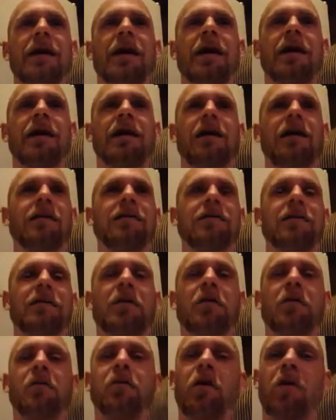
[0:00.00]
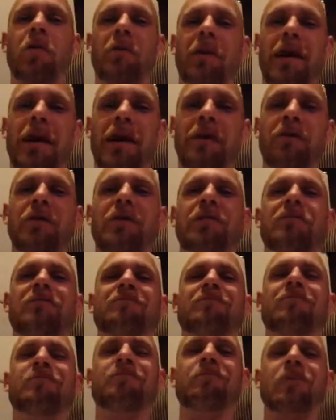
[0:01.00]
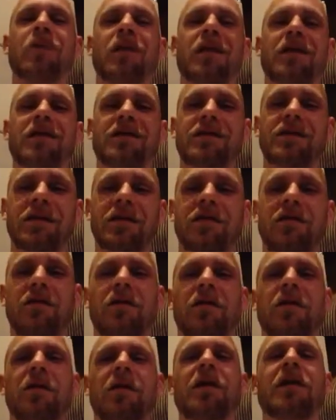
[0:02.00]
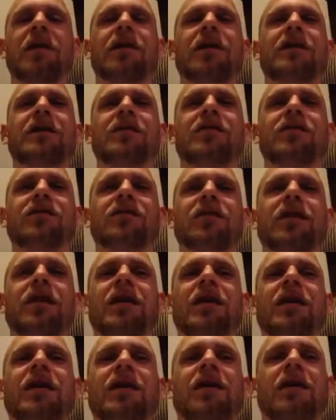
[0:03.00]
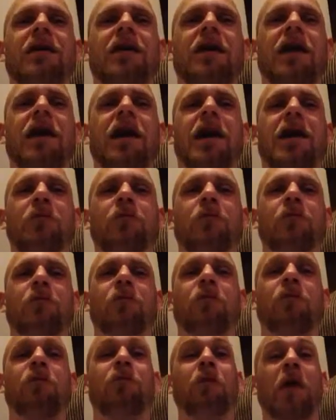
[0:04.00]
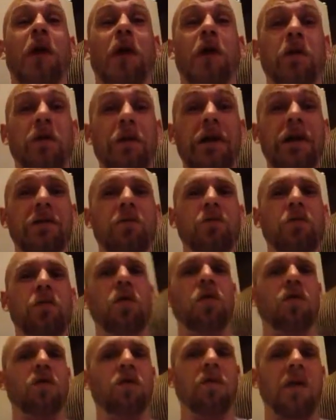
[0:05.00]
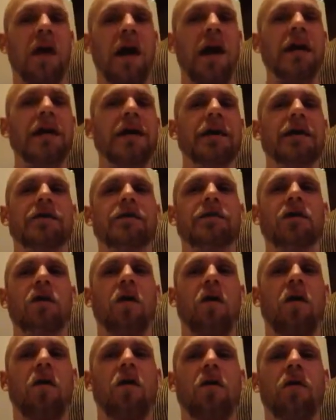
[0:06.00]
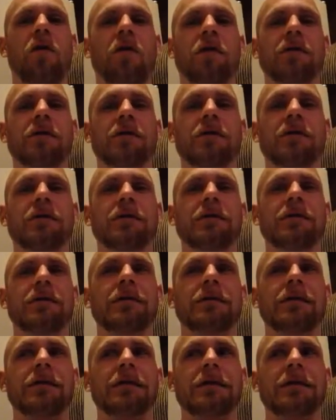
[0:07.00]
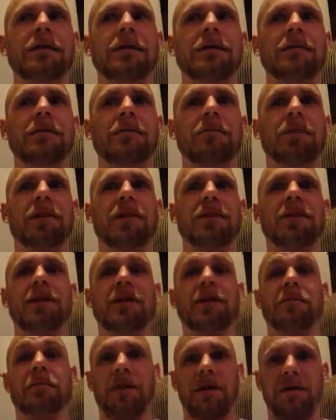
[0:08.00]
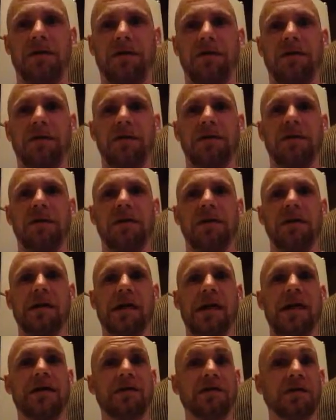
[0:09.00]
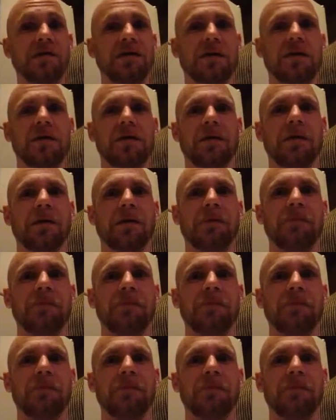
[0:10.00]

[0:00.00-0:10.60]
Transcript: another problem I have with playing a center on there is I'm very reliant on my teammates as a center.